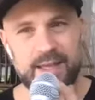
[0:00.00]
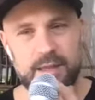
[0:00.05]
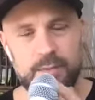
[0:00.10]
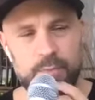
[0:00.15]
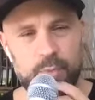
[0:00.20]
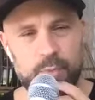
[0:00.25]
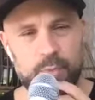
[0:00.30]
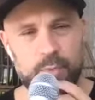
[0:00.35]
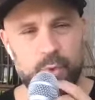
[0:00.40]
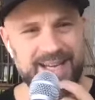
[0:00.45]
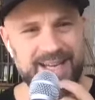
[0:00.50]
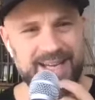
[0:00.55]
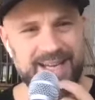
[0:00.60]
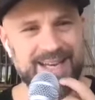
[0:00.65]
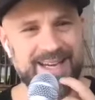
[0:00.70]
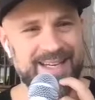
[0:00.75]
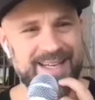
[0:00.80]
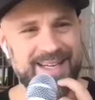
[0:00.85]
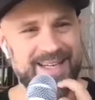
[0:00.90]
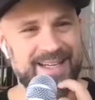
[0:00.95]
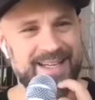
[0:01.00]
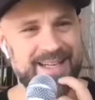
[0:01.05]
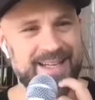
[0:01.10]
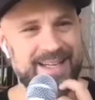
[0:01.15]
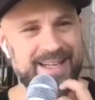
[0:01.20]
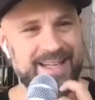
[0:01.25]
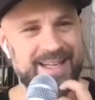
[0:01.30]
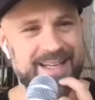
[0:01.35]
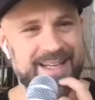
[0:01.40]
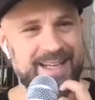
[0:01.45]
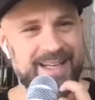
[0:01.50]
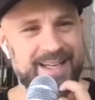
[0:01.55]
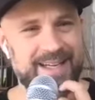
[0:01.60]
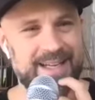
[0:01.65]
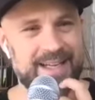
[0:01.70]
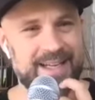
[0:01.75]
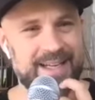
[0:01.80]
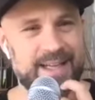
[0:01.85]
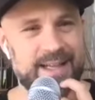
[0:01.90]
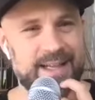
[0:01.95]
in the morning.
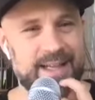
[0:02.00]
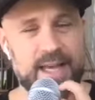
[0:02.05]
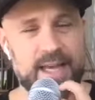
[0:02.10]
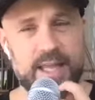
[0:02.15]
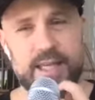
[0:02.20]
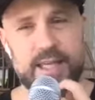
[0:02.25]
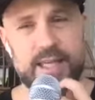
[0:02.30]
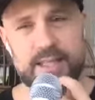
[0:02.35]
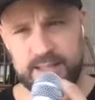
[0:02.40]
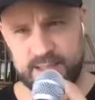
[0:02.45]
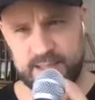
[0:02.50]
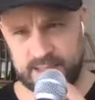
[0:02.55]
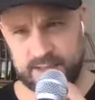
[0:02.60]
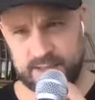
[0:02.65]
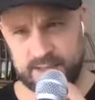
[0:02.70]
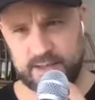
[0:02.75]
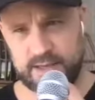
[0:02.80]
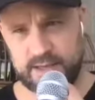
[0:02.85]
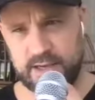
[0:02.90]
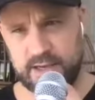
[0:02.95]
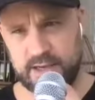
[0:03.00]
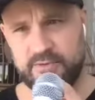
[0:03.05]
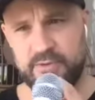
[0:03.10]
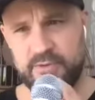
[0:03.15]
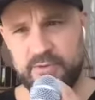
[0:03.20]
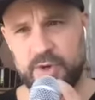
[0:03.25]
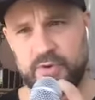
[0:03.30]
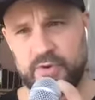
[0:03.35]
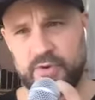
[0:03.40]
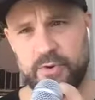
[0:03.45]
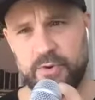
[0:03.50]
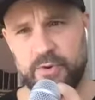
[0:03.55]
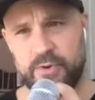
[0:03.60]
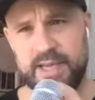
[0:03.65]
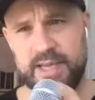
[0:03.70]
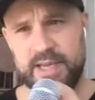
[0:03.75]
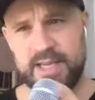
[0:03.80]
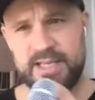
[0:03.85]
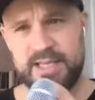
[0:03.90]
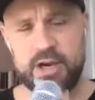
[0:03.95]
Like this interview for
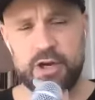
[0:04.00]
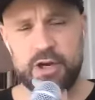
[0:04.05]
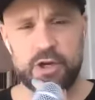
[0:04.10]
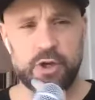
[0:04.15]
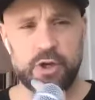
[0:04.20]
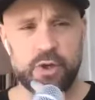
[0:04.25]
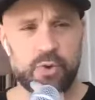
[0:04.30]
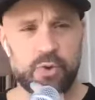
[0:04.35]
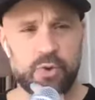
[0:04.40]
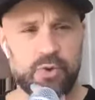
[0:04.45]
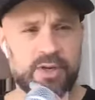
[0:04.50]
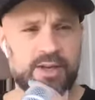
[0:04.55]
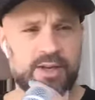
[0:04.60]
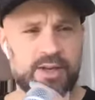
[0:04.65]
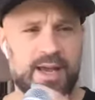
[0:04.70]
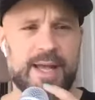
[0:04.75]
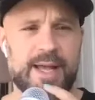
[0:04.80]
me is at noon,